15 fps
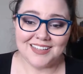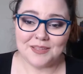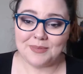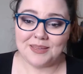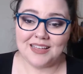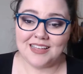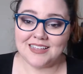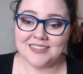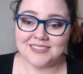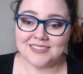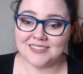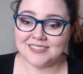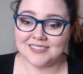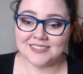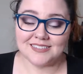
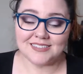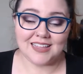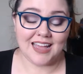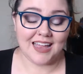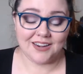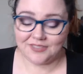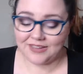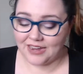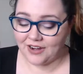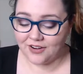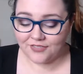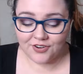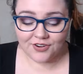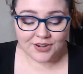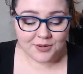Because I don't care
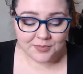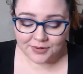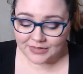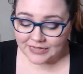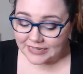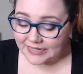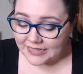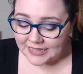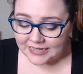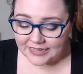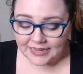if you're in a Bernina.